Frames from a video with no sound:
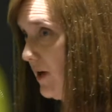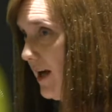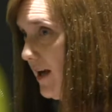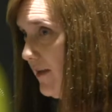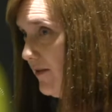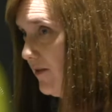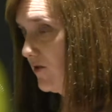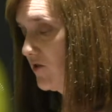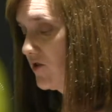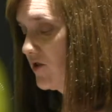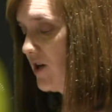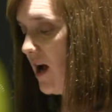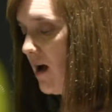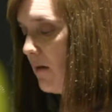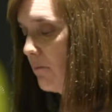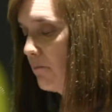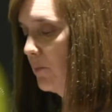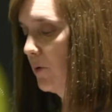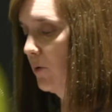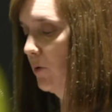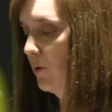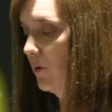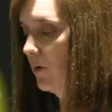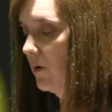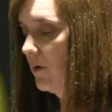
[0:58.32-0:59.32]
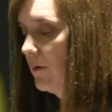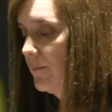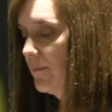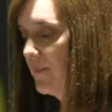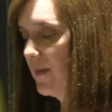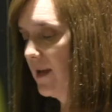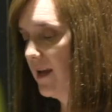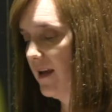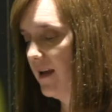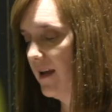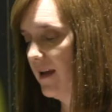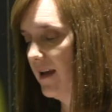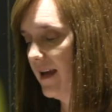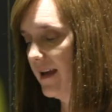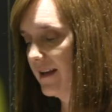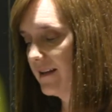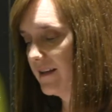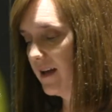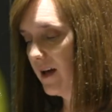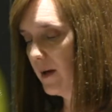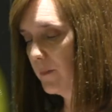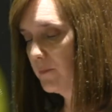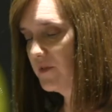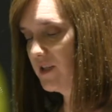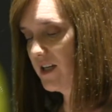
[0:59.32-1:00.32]
ran the shop pool, had
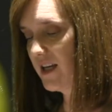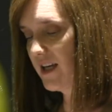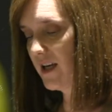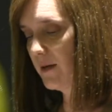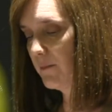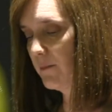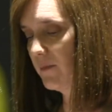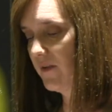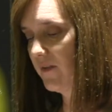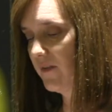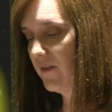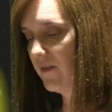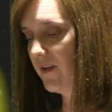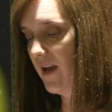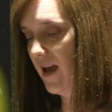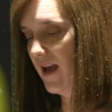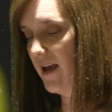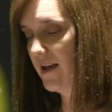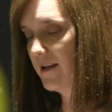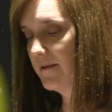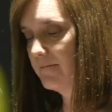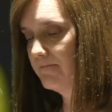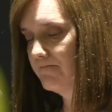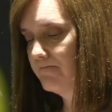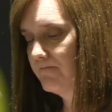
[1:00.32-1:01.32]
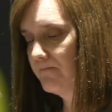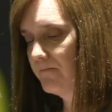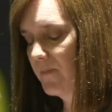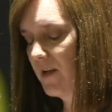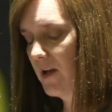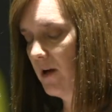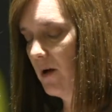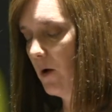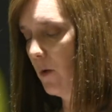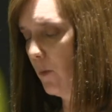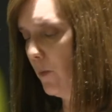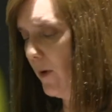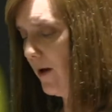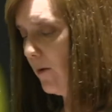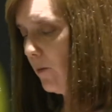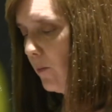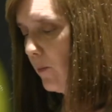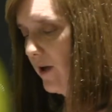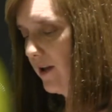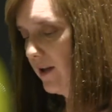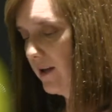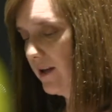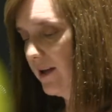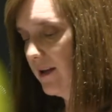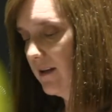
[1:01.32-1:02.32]
come to him and said, well,
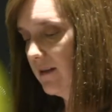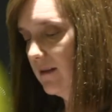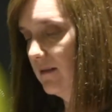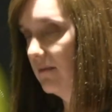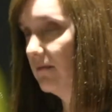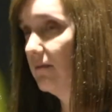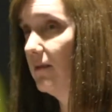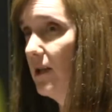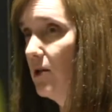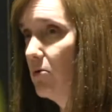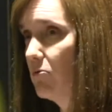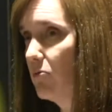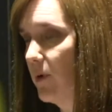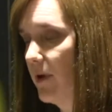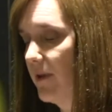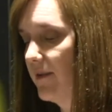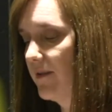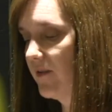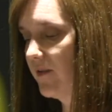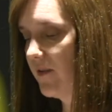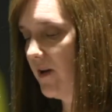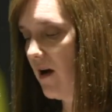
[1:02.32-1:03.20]
Willie, you win the